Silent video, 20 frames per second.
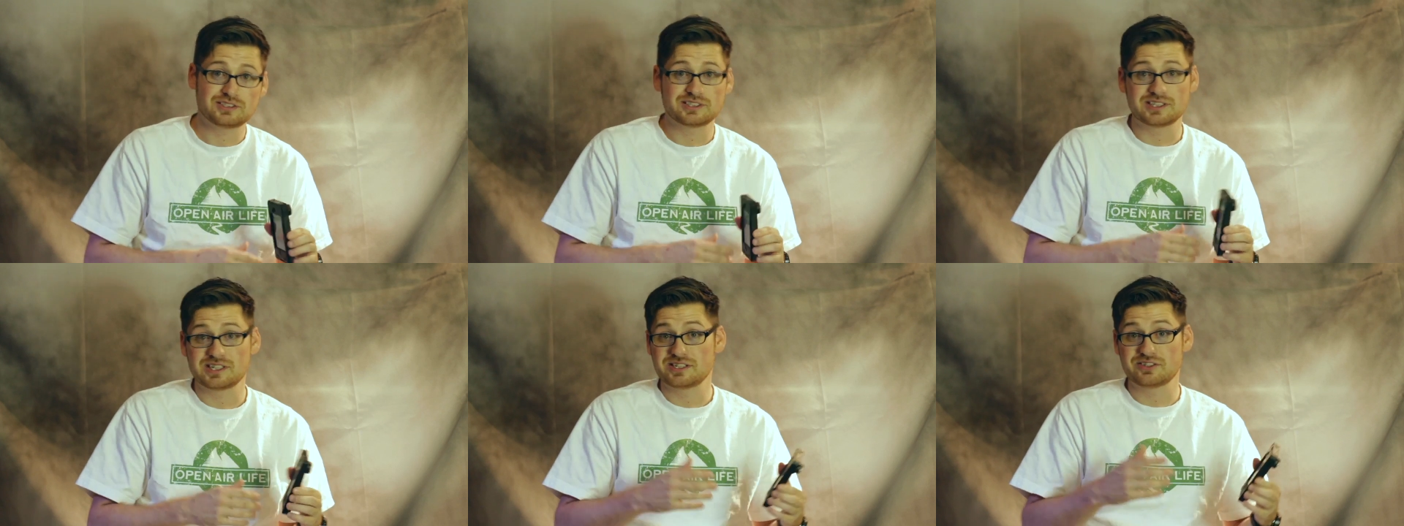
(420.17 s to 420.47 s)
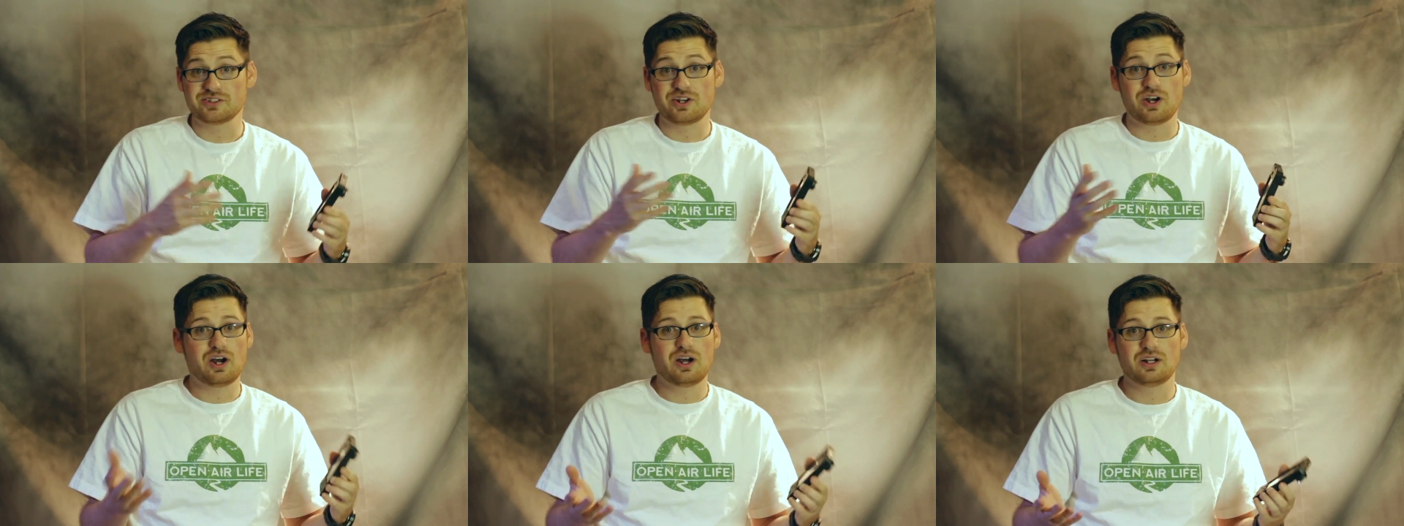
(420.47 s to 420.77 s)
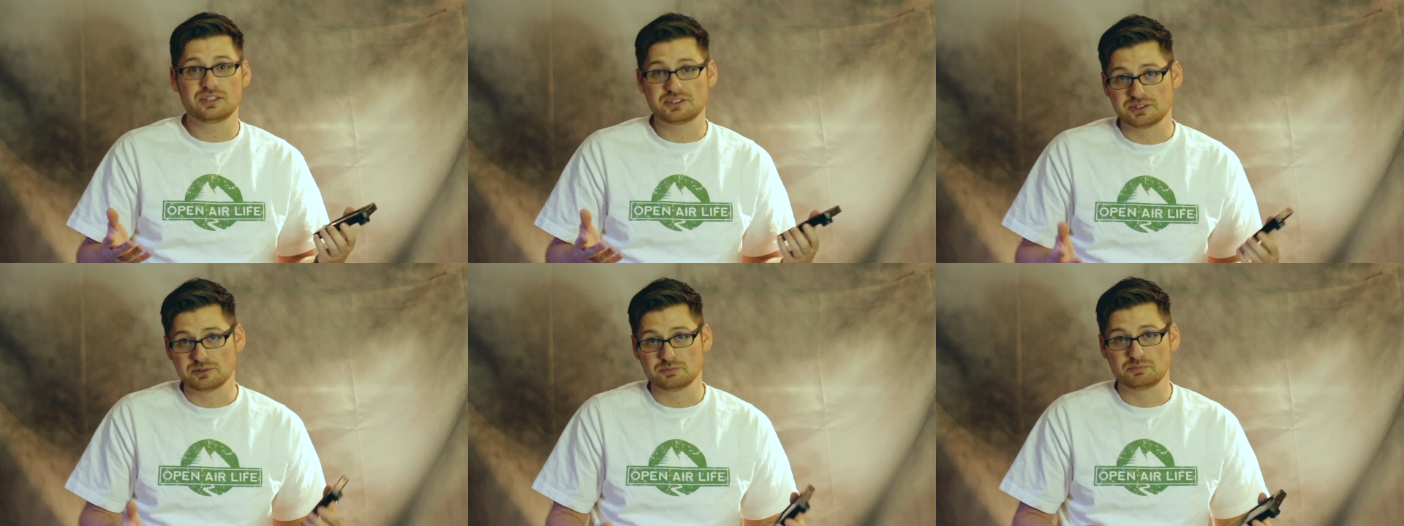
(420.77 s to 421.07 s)
mounts is
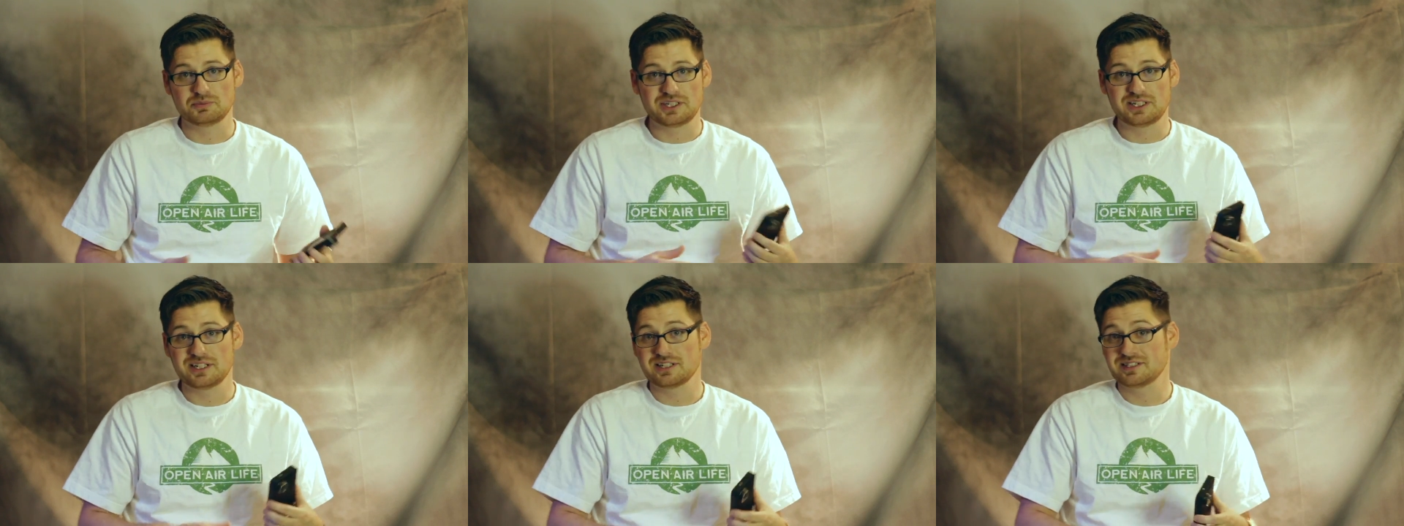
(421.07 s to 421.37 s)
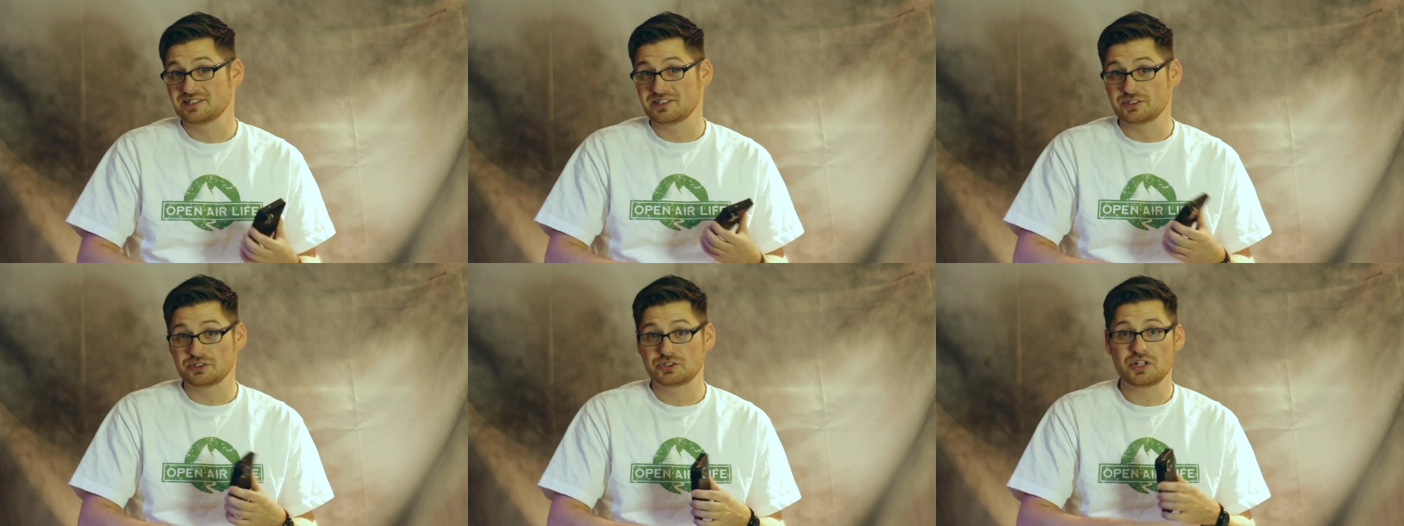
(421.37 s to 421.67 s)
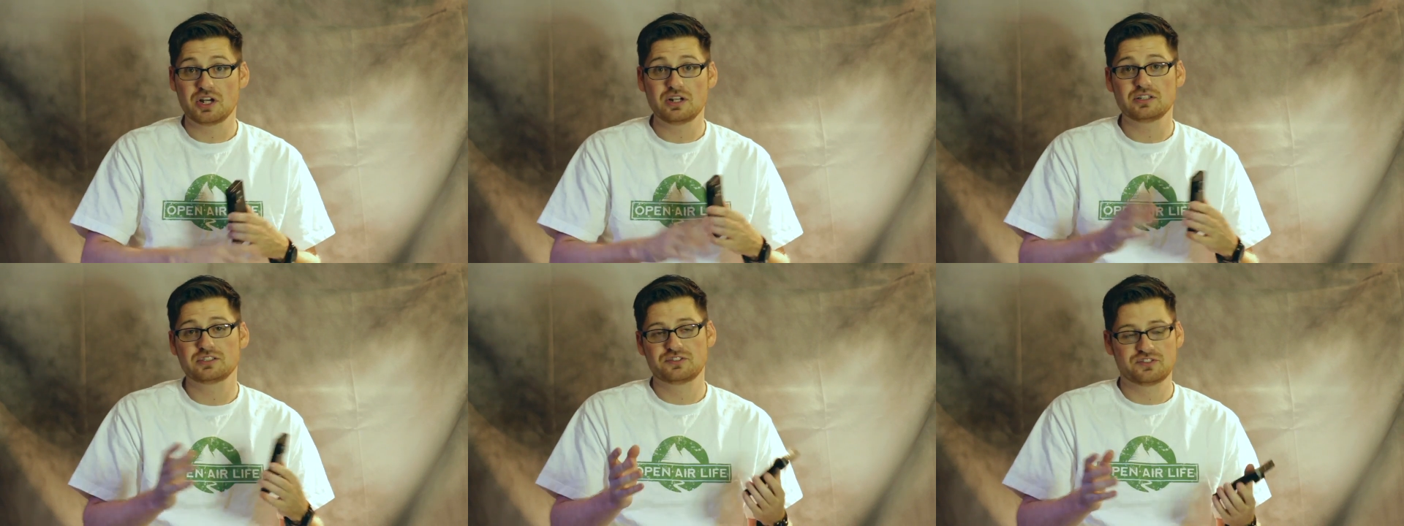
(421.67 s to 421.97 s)
awesome because
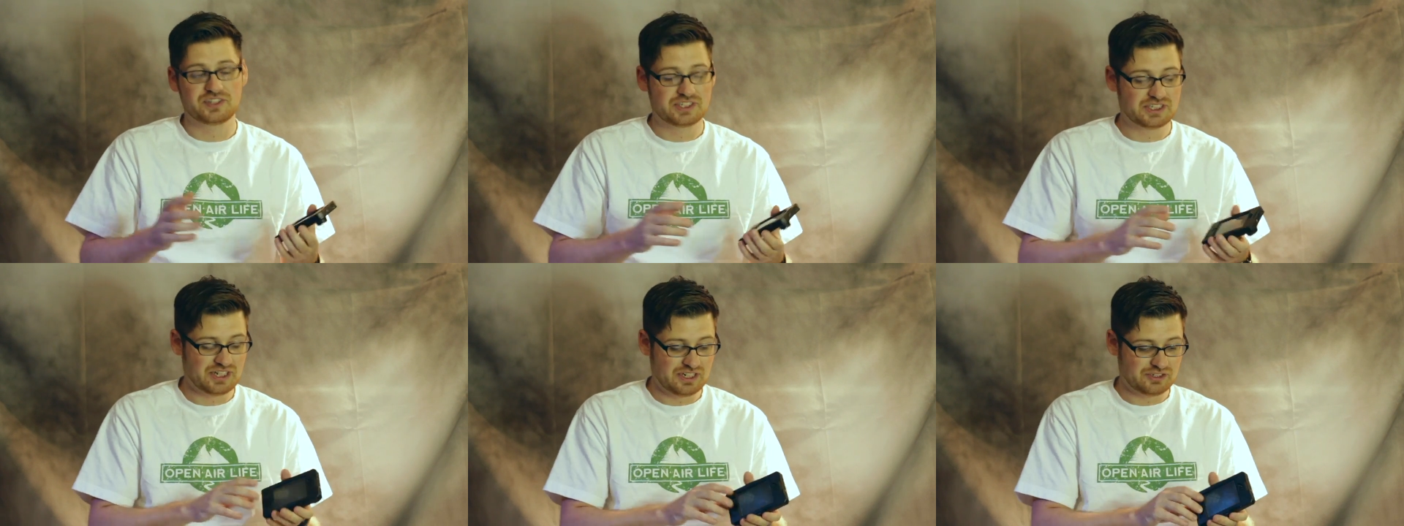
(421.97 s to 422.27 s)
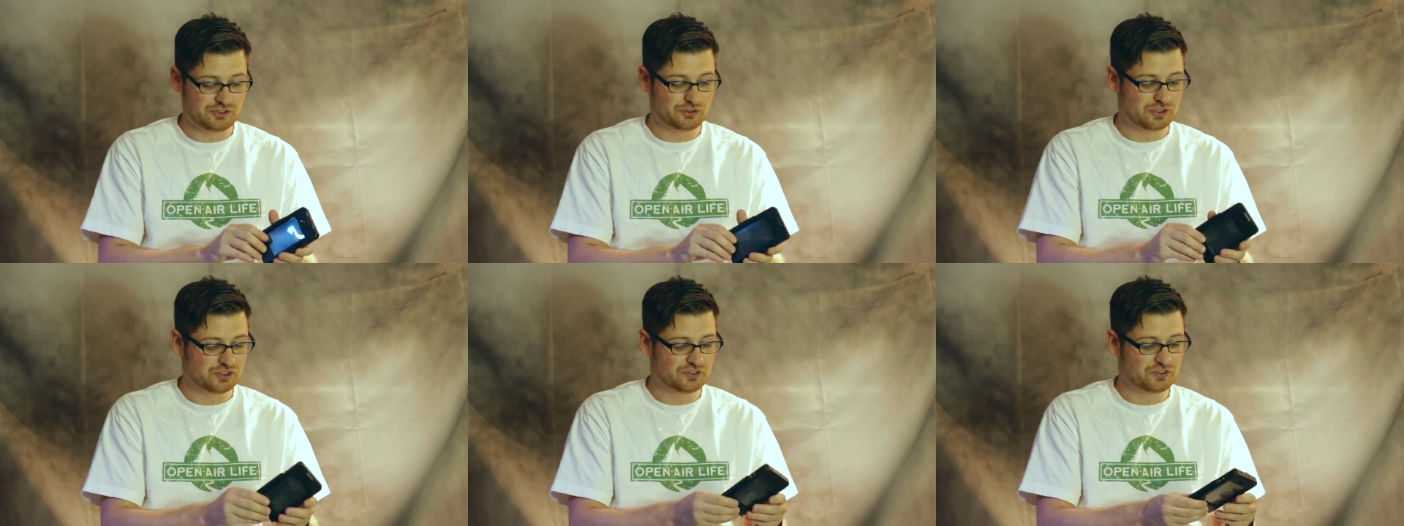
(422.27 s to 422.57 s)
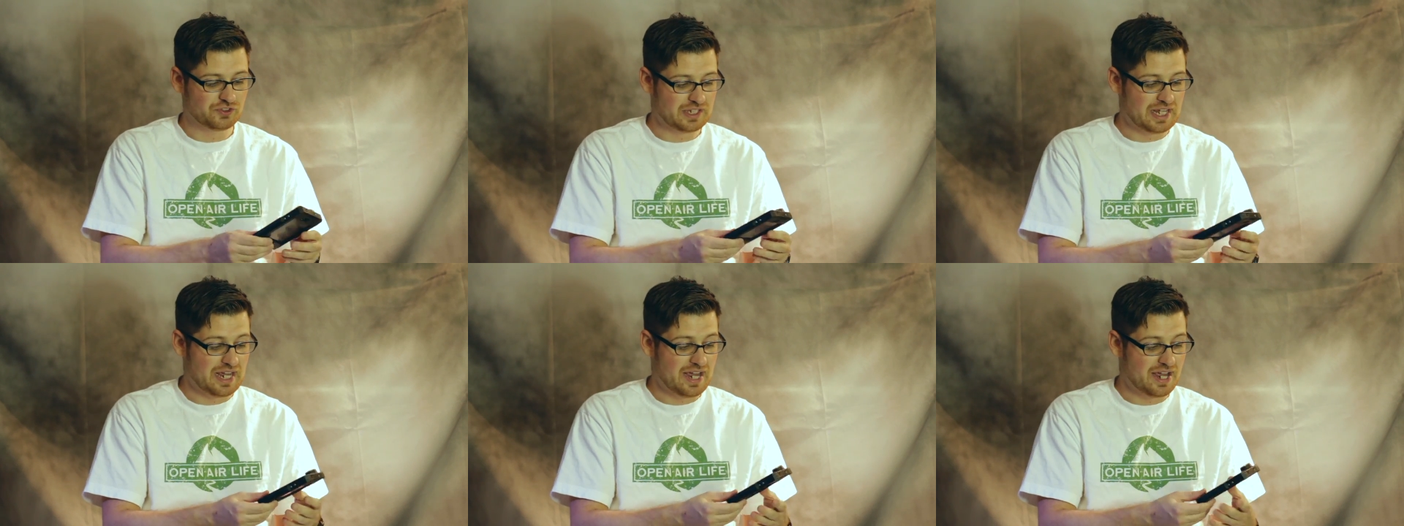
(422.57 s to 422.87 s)
there's tons of
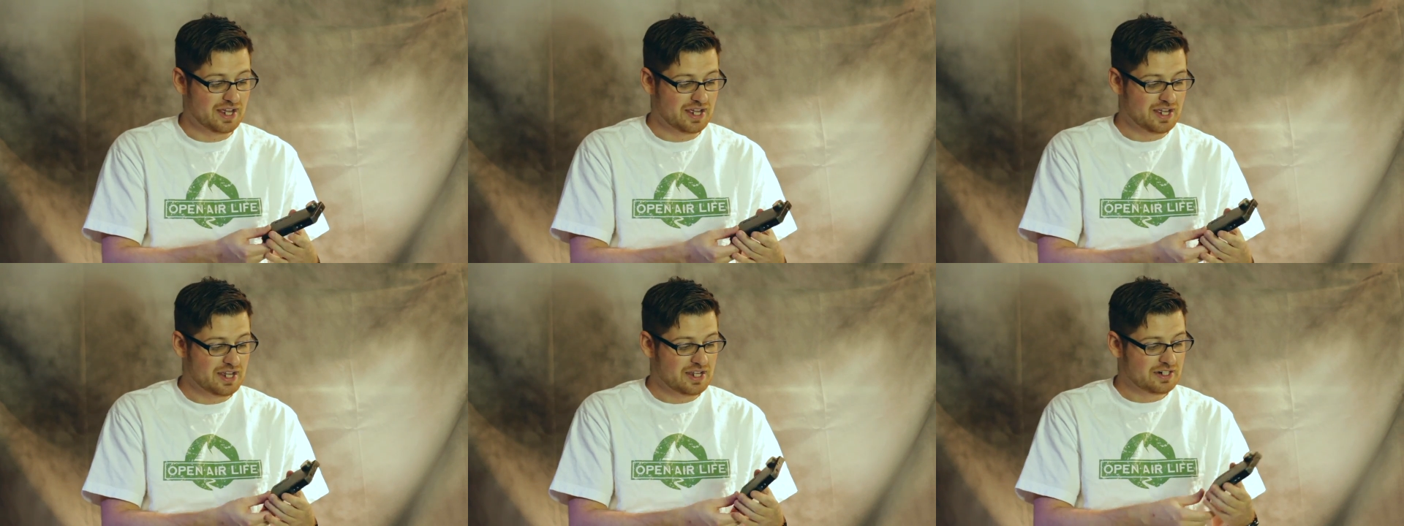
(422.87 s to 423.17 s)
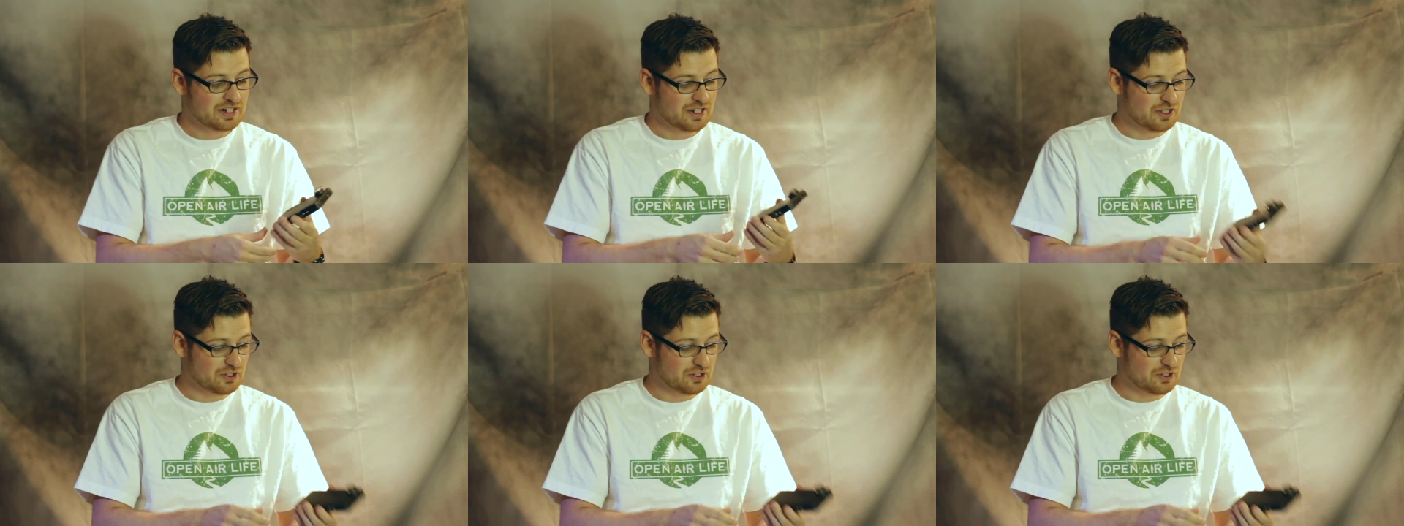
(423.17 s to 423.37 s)
accessories for that.